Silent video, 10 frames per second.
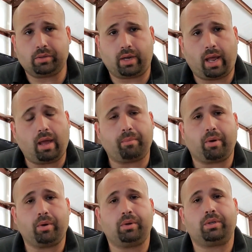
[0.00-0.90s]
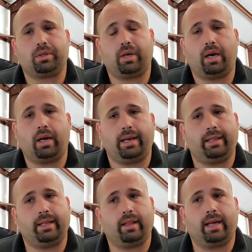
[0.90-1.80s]
or campers,
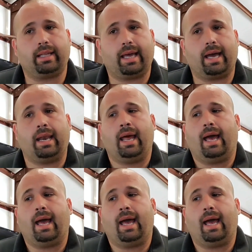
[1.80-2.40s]
anything like that.